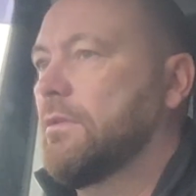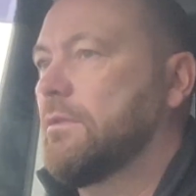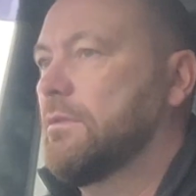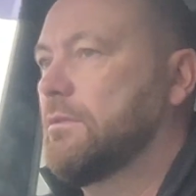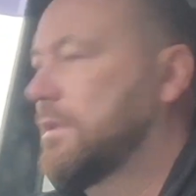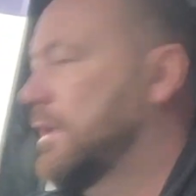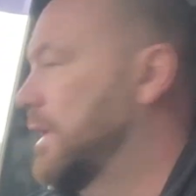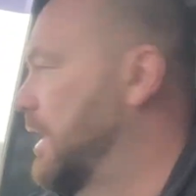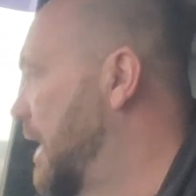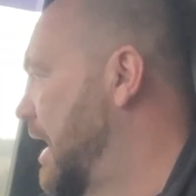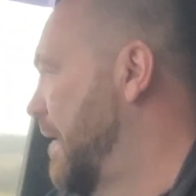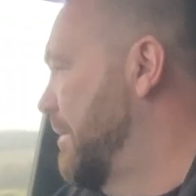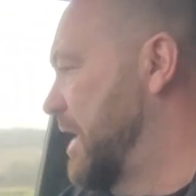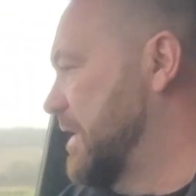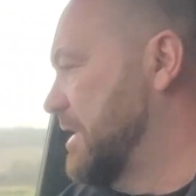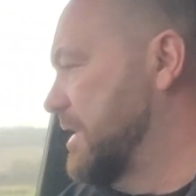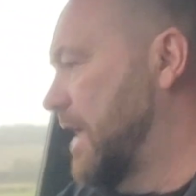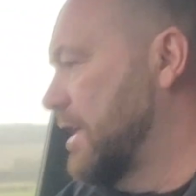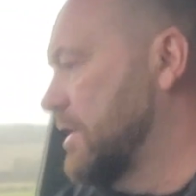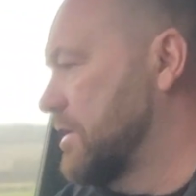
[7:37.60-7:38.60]
little
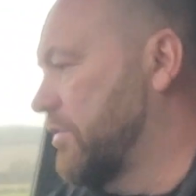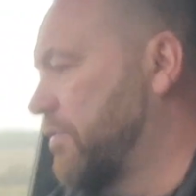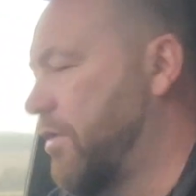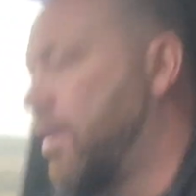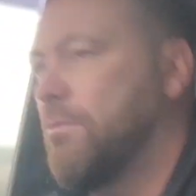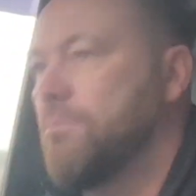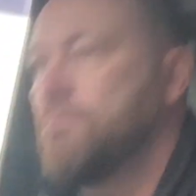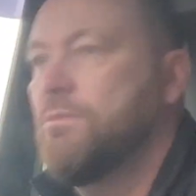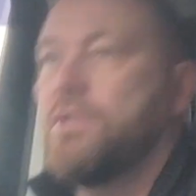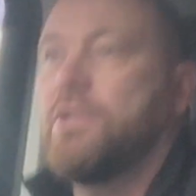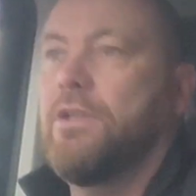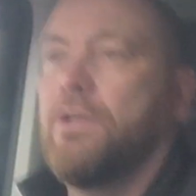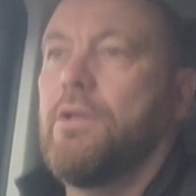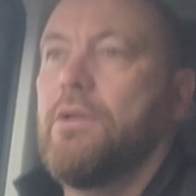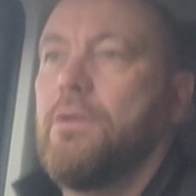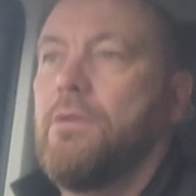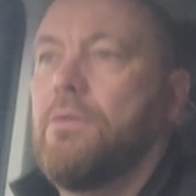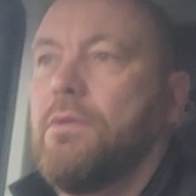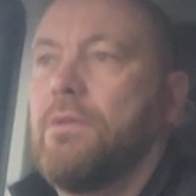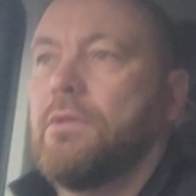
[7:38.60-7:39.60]
MSX Grom to
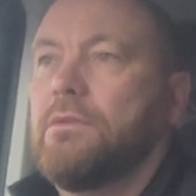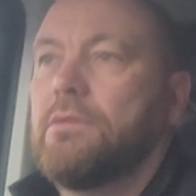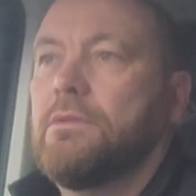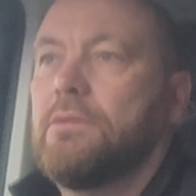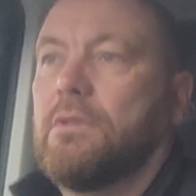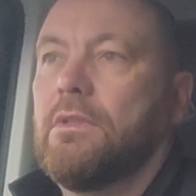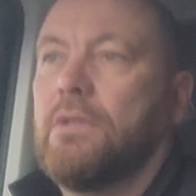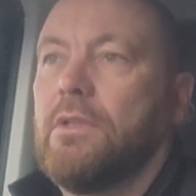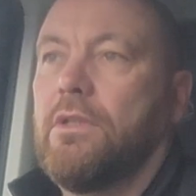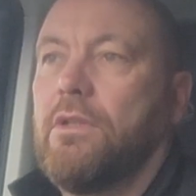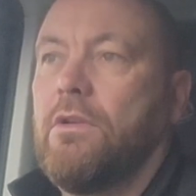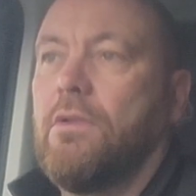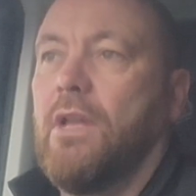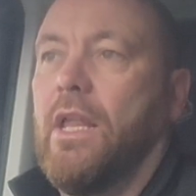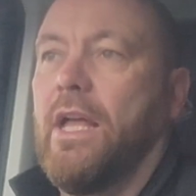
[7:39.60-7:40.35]
young